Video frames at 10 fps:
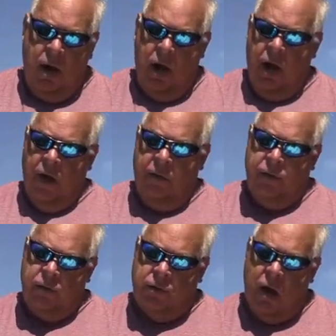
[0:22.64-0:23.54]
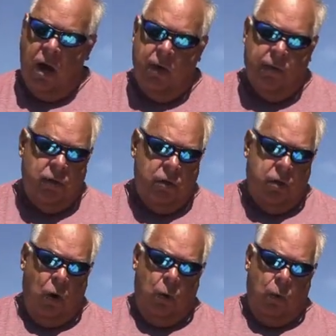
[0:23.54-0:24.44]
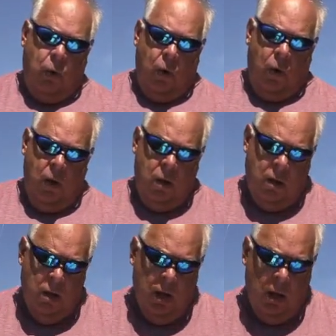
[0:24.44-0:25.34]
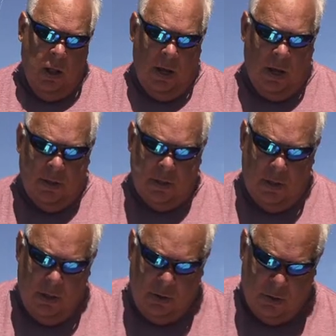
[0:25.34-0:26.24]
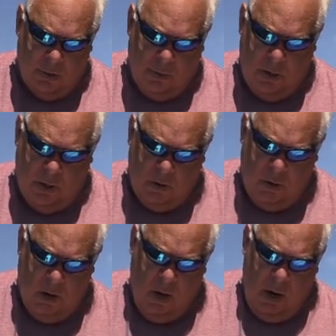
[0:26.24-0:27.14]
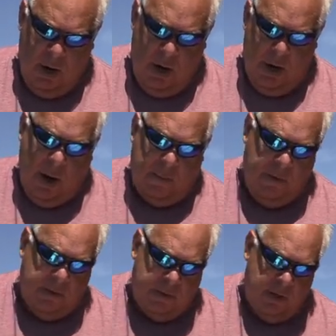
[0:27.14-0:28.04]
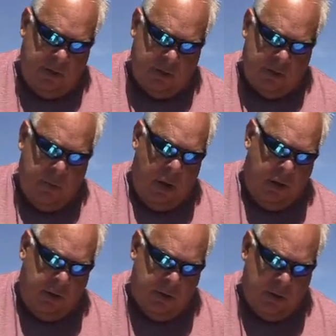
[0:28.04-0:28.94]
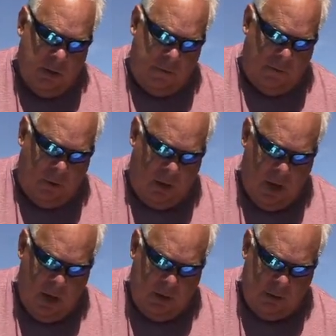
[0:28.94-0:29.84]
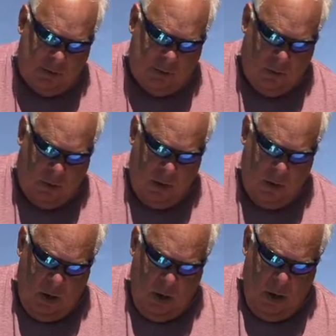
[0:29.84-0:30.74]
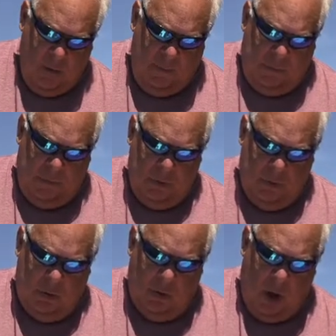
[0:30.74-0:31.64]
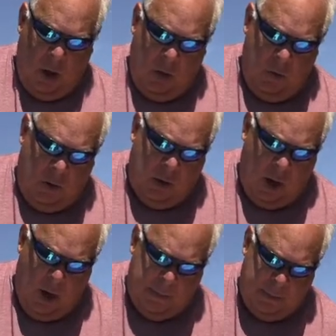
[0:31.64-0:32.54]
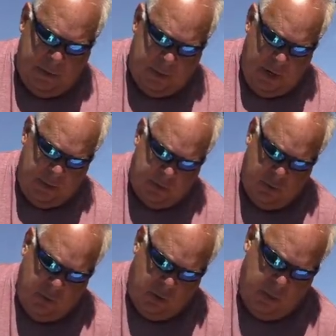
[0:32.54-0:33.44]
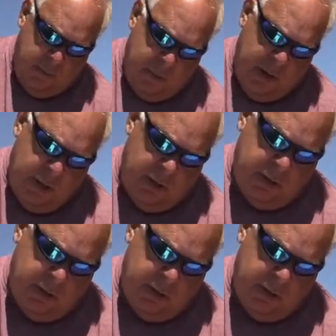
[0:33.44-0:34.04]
have just kind of a slow roll, like it's an injured minnow. And obviously each smelt is a different length, so how you compensate so you can bend the